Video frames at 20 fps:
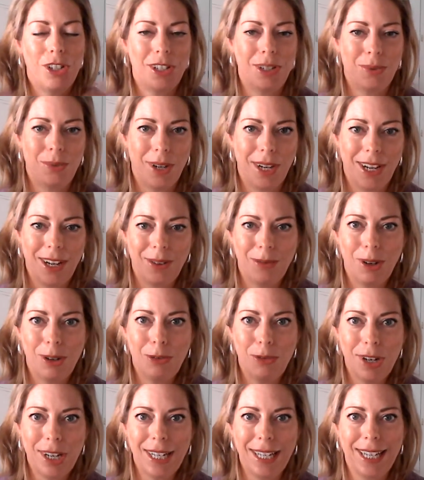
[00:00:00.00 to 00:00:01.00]
is where
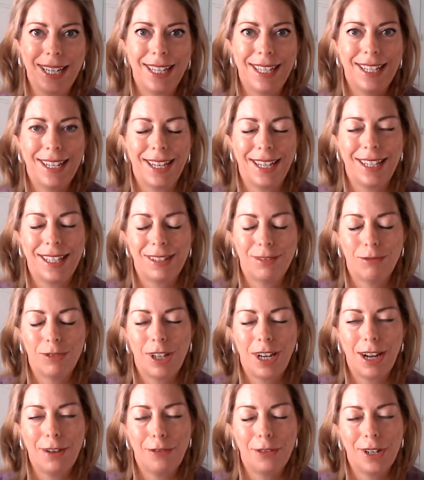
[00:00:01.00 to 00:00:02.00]

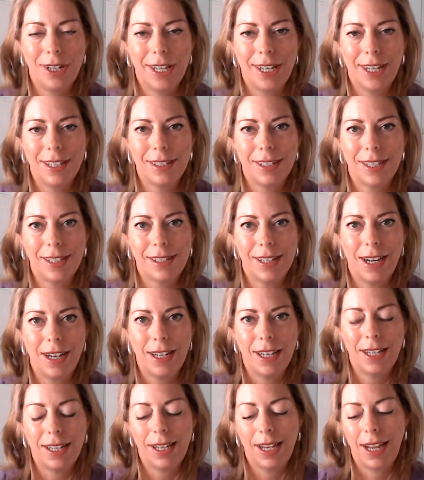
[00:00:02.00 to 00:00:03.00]
life really gets
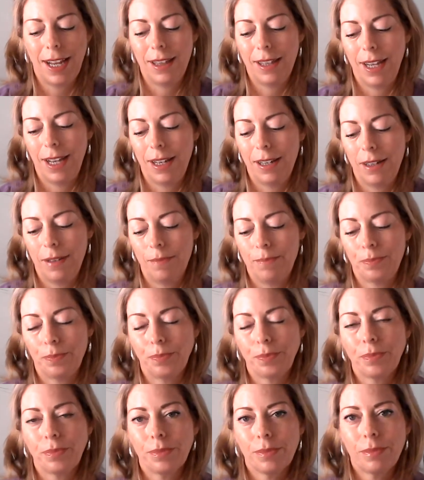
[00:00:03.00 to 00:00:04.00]
exciting. And then
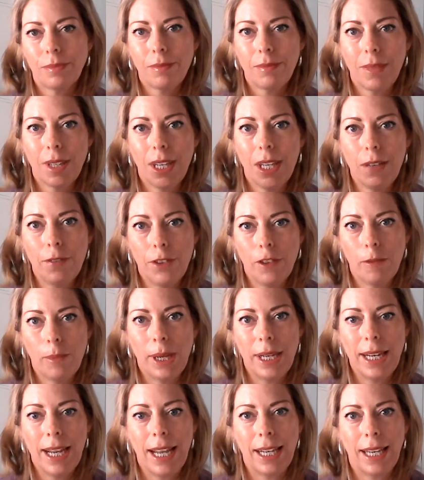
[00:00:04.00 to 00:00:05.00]
if you've
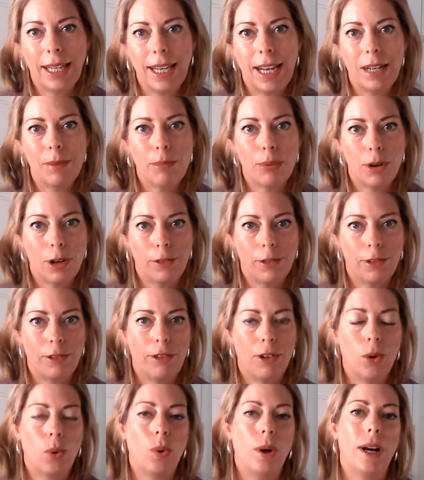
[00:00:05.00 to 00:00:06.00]
been hanging out in profit
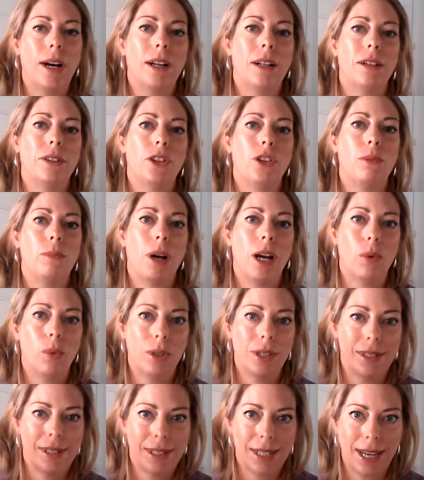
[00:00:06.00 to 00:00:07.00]
for a while, you might
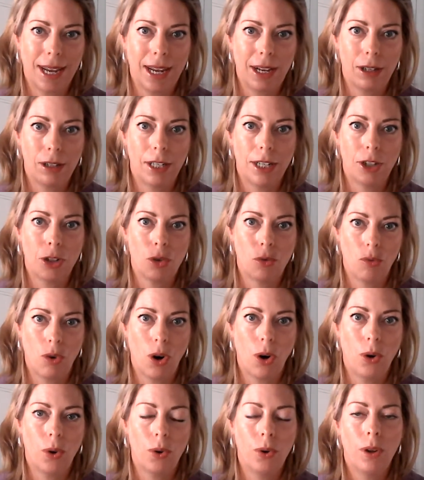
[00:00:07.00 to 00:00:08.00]
want to scale and
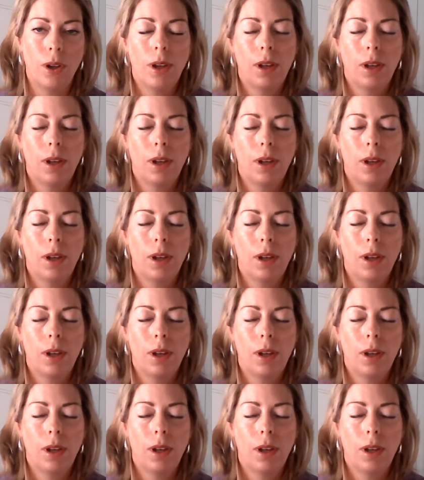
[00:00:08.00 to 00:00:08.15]
grow